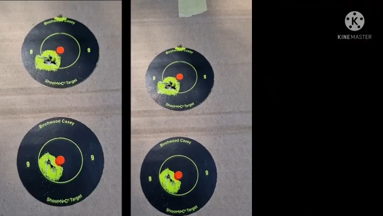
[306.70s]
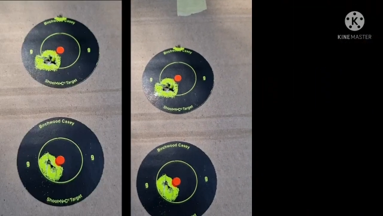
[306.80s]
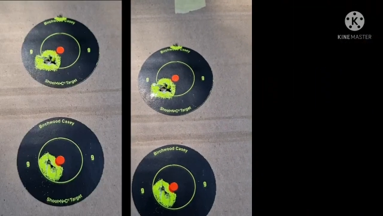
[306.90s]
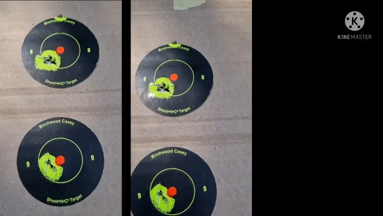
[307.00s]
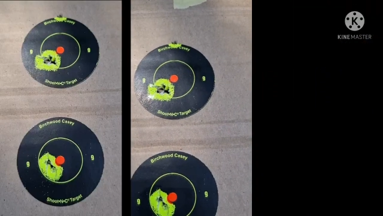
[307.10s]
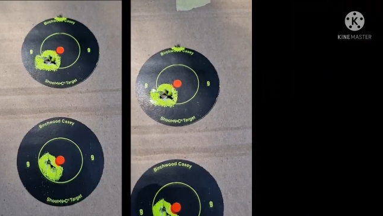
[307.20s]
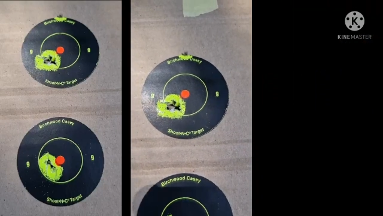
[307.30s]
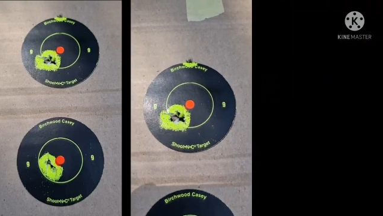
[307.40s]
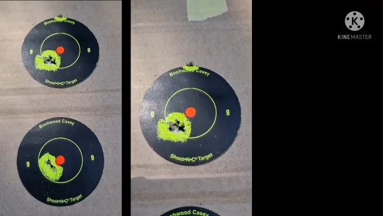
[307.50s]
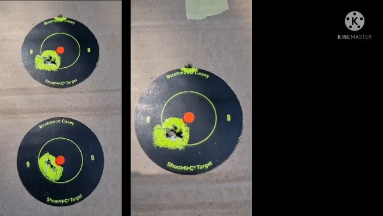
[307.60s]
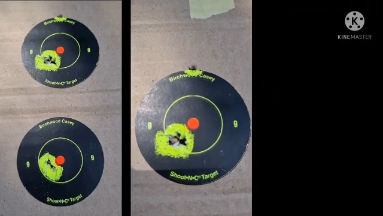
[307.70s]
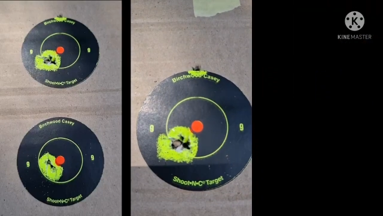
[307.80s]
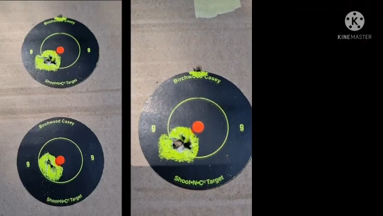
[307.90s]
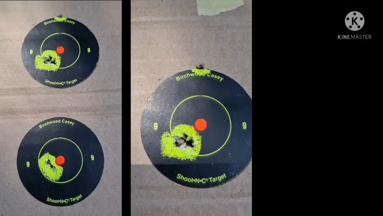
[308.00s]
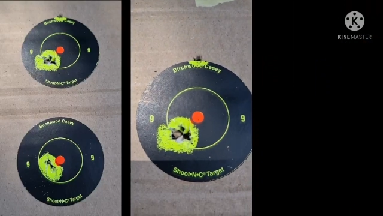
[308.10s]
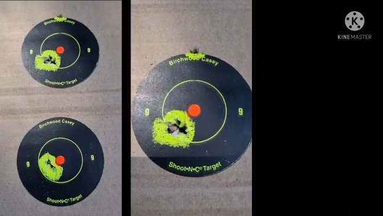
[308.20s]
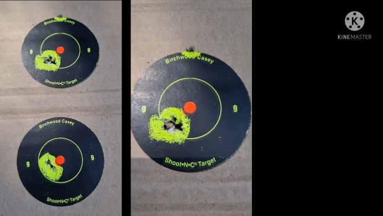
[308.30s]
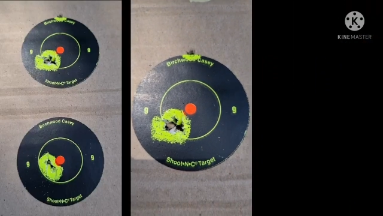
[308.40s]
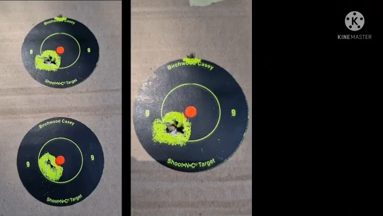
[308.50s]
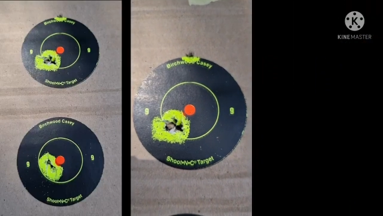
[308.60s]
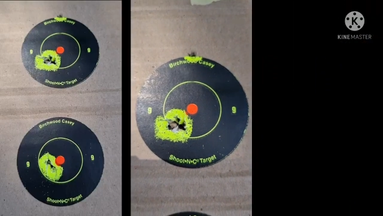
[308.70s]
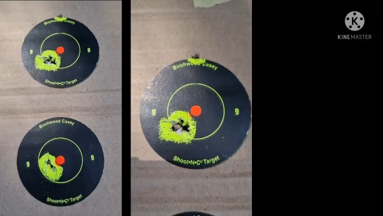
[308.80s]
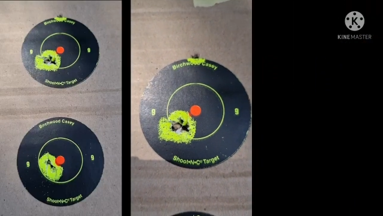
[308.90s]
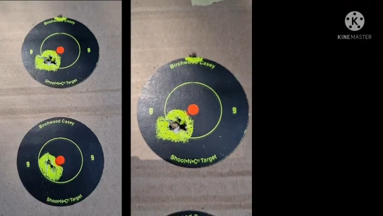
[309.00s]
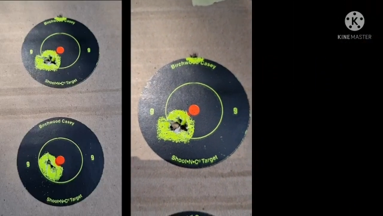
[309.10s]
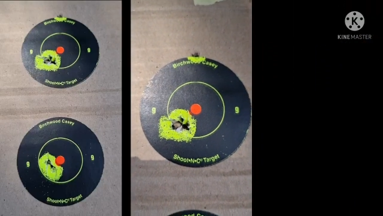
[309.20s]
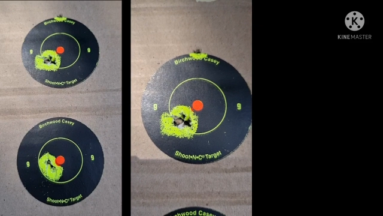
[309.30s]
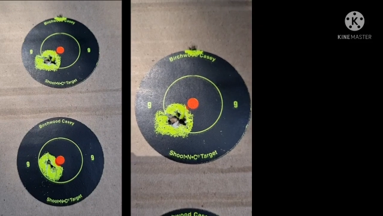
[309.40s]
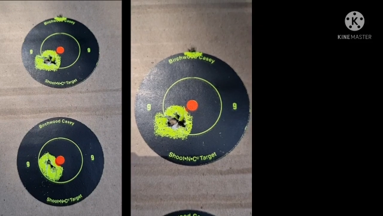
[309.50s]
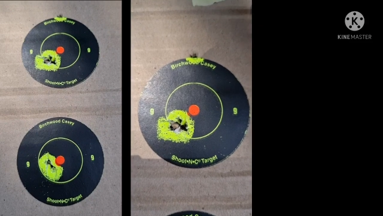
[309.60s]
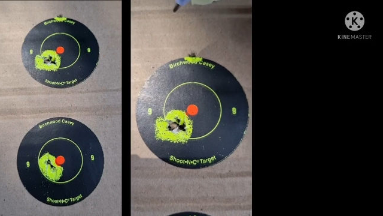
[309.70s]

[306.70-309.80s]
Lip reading: (no speaker visible)